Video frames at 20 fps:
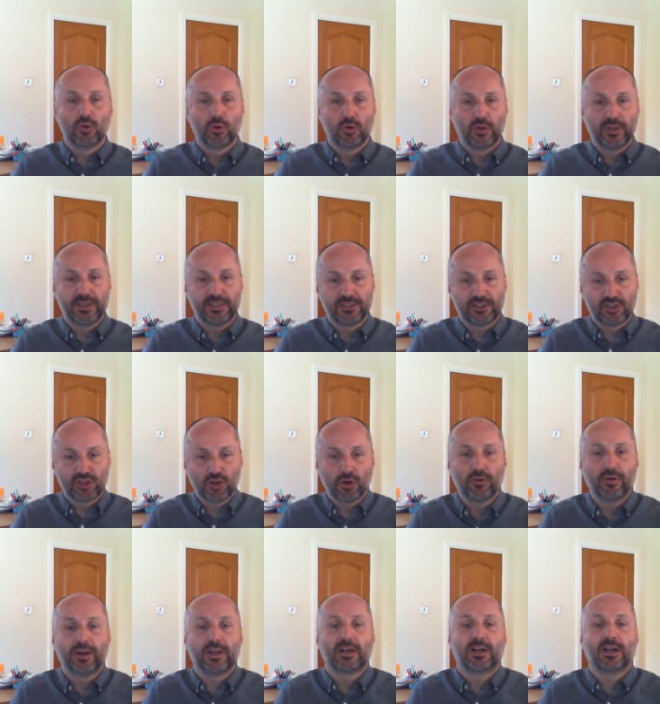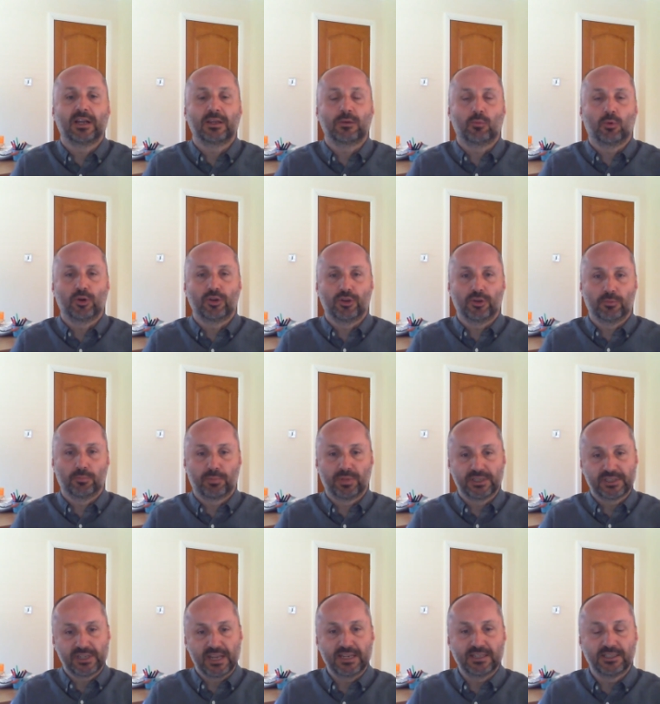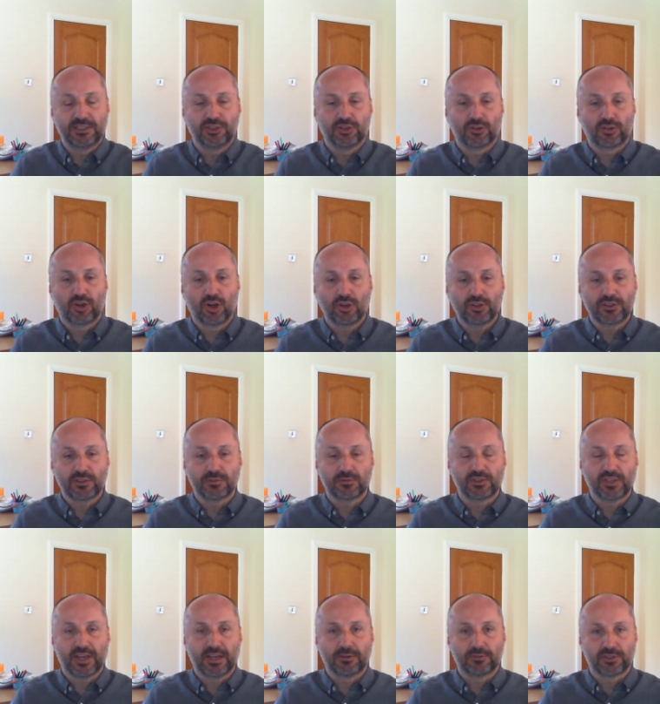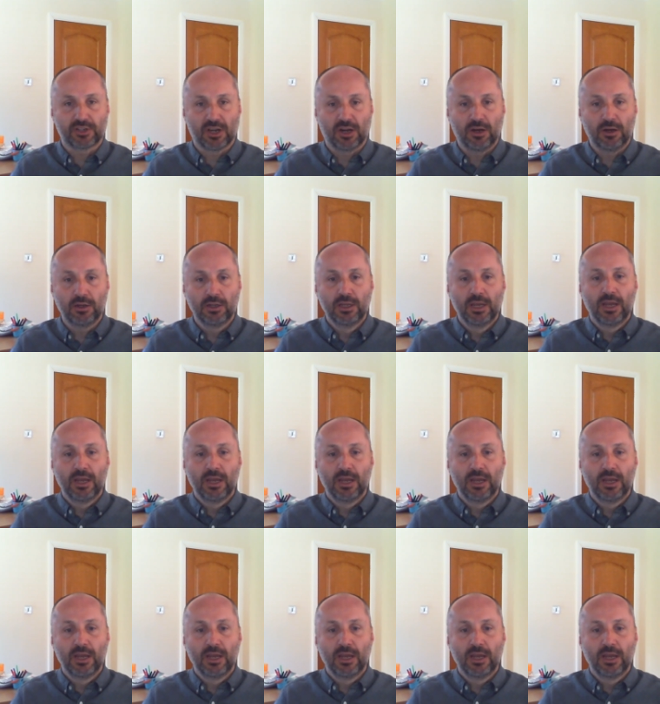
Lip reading: historically what percentage your cost of sales are,